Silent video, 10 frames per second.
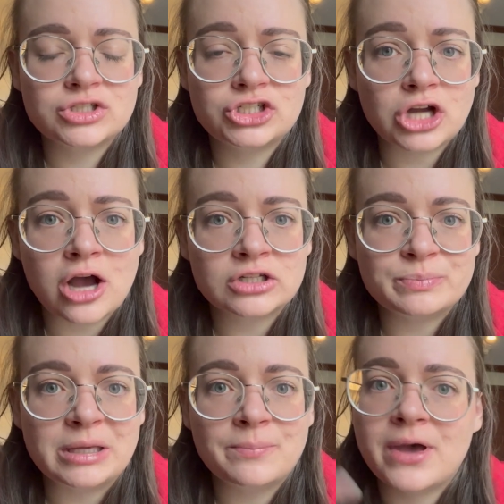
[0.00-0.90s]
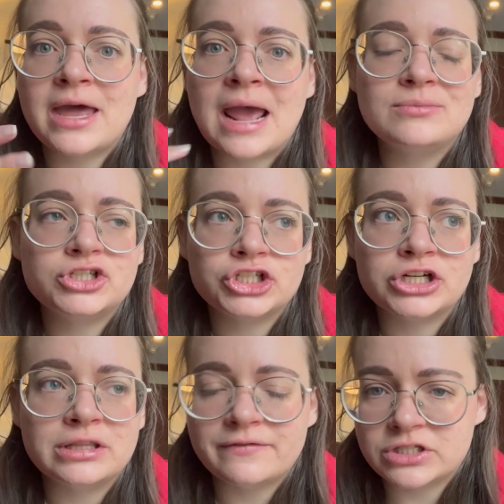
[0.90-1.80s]
shocked me, but I'm
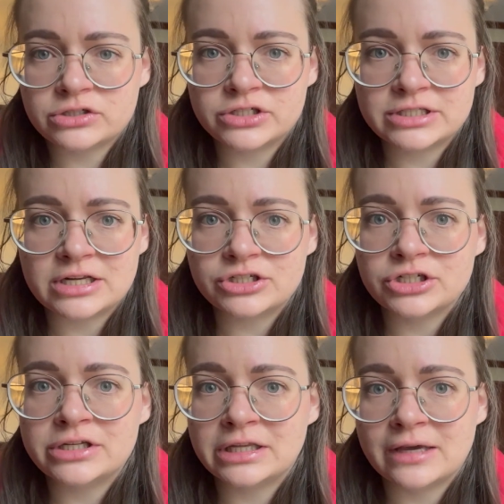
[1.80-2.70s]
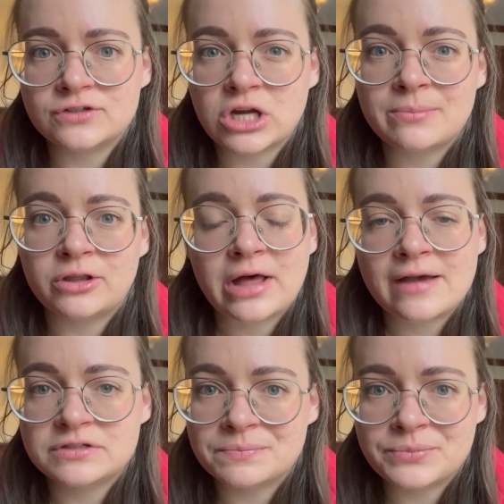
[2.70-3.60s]
sure in the visitor center and the gift shop they'll
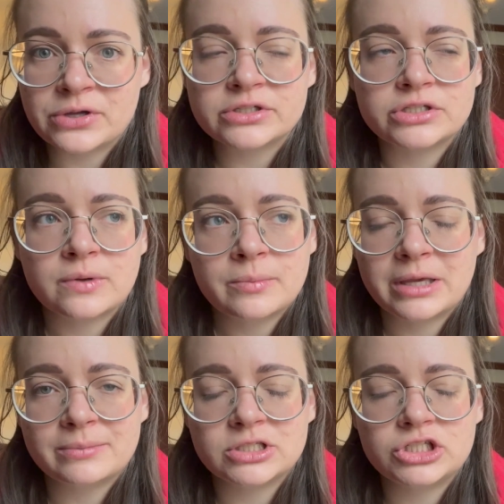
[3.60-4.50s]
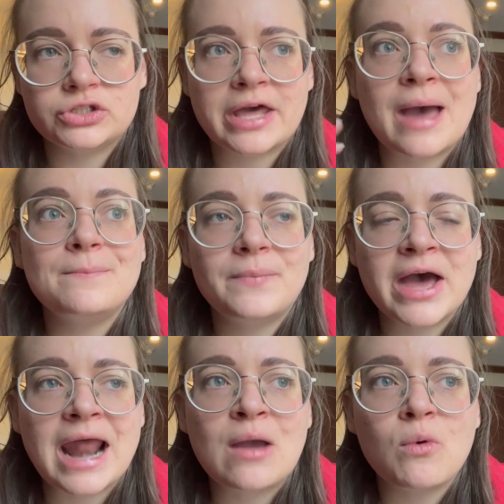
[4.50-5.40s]
have some books, so I'll be able to do that.
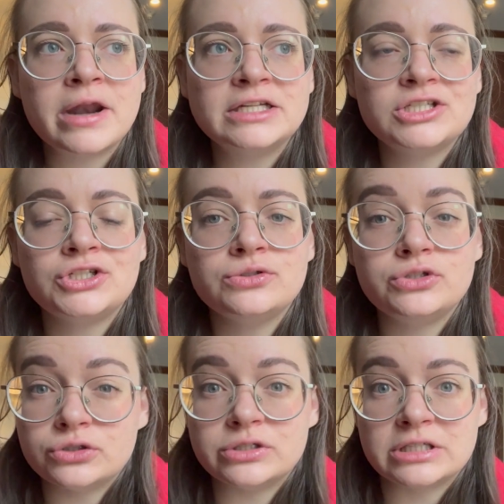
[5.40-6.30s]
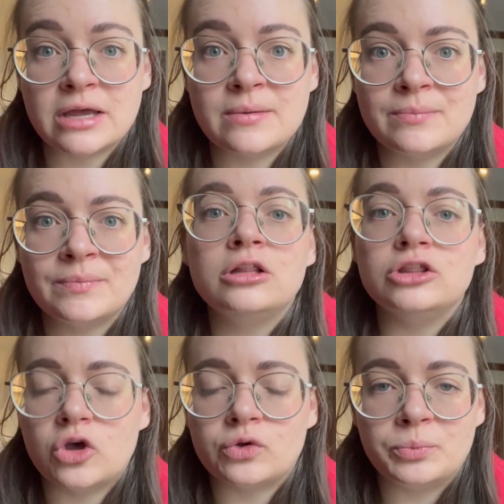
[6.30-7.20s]
But I wanted to do some
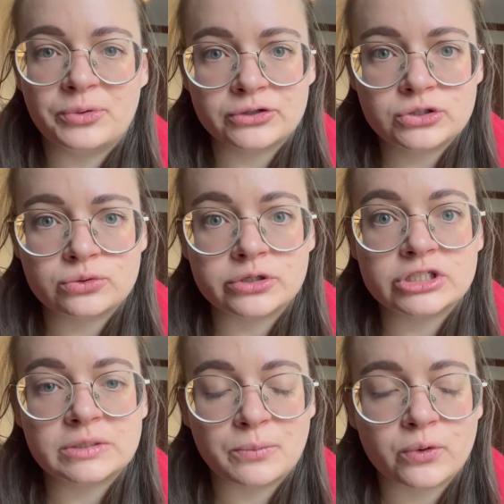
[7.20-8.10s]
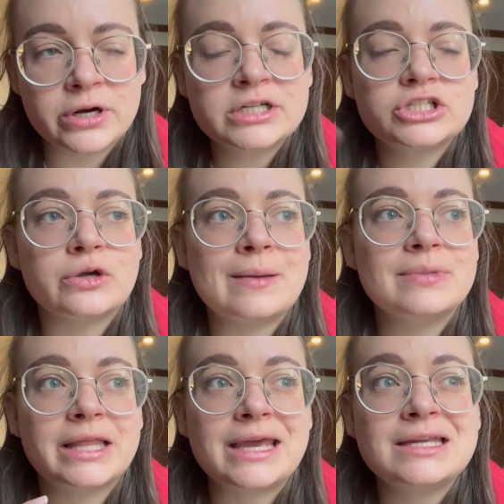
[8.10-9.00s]
local bookstore support, so I'm
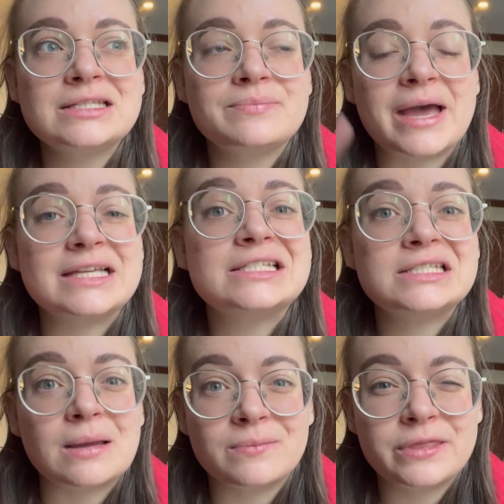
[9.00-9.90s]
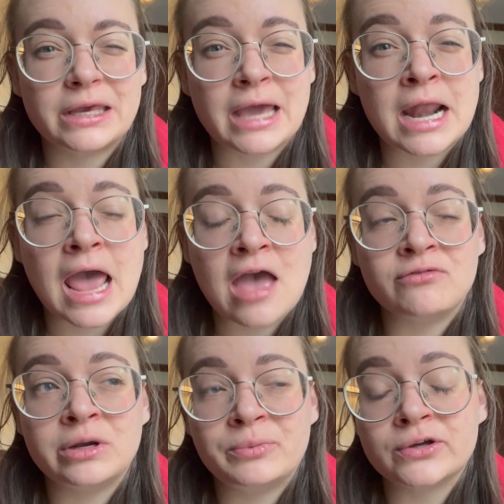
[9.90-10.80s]
planning to buy something at
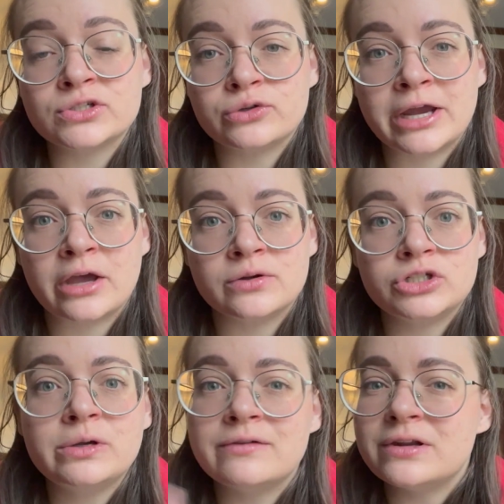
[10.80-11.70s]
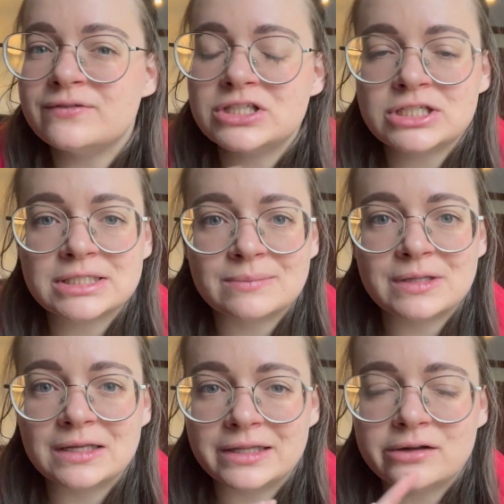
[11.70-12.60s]
every bookstore I go to, even if it's just
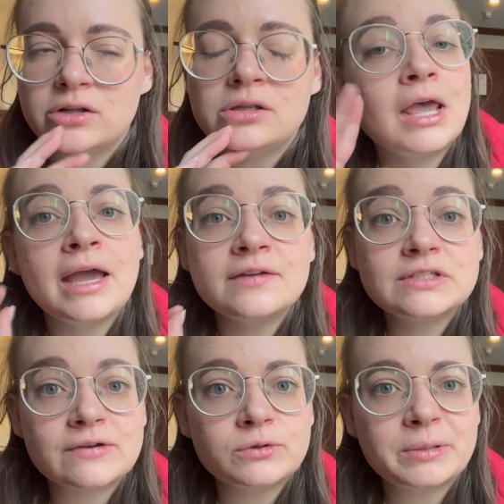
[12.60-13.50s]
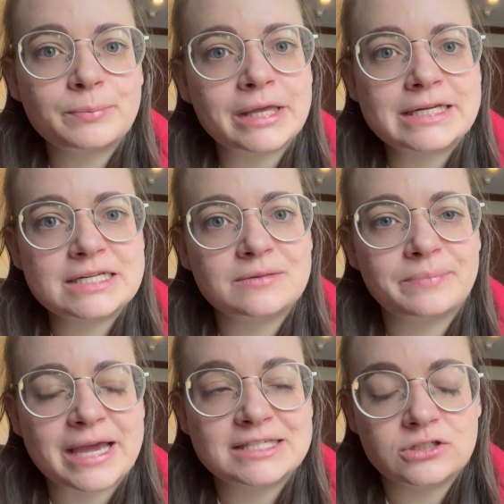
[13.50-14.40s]
something little. I have several people I need to
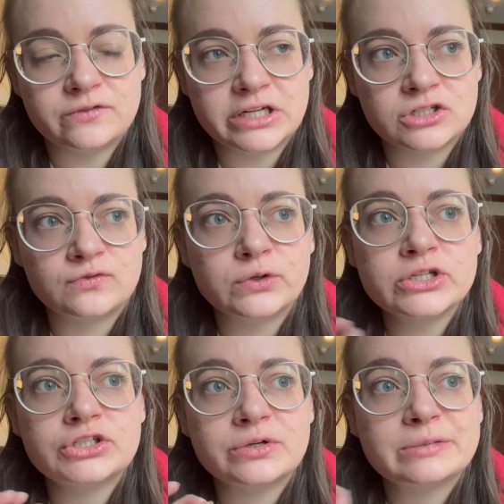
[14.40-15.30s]
buy souvenirs for, so it's